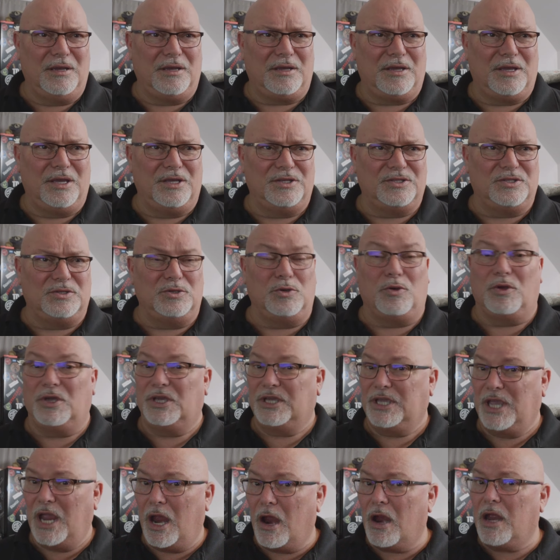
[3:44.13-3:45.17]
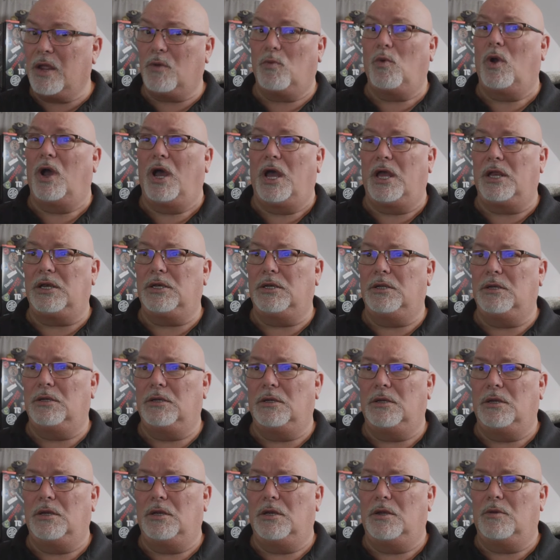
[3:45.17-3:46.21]
because you can carry one,
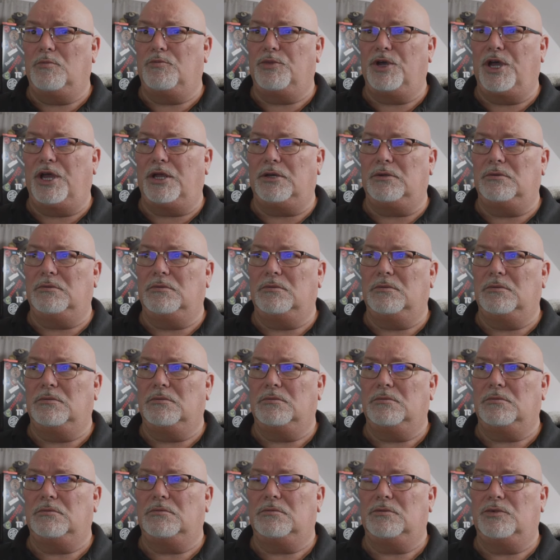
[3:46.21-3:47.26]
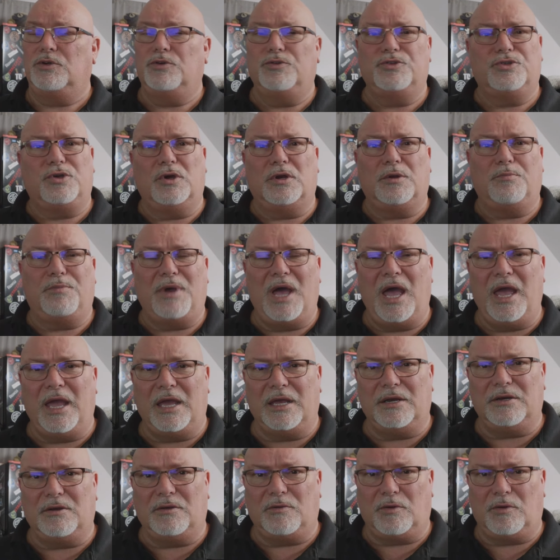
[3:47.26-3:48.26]
but who's going to buy it?